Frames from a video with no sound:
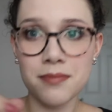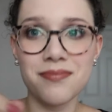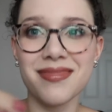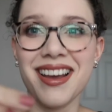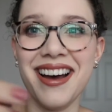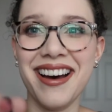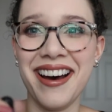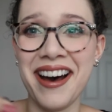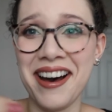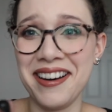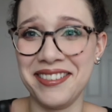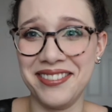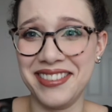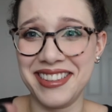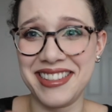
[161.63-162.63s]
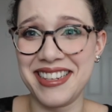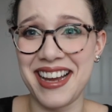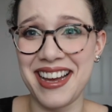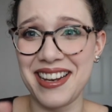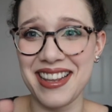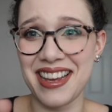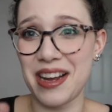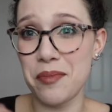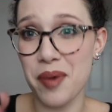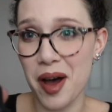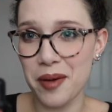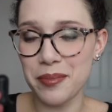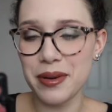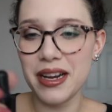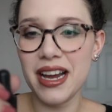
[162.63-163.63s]
It's not like a
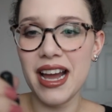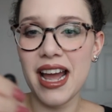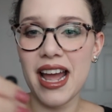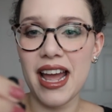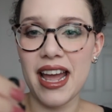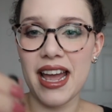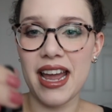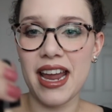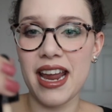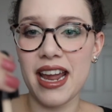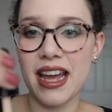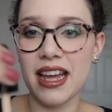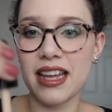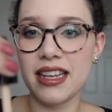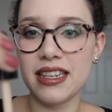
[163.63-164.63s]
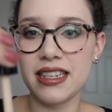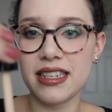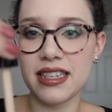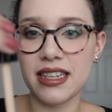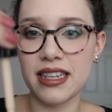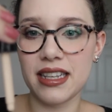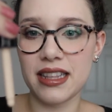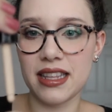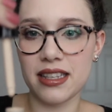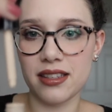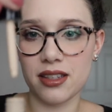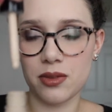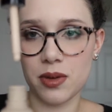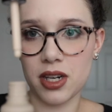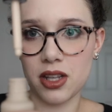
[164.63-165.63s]
pump. And
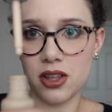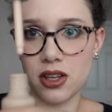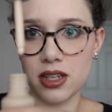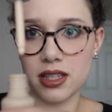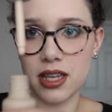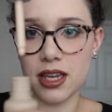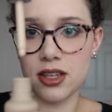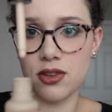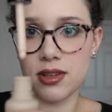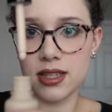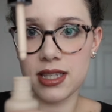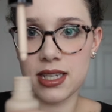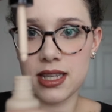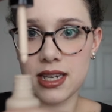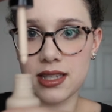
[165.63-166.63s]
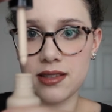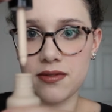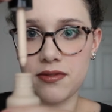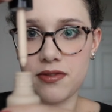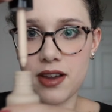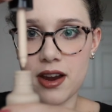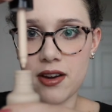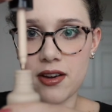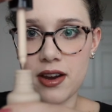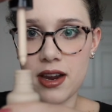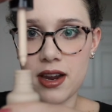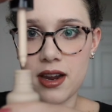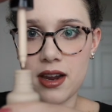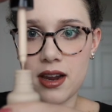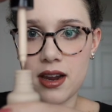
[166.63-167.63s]
this is what it looks like. You can see that it's very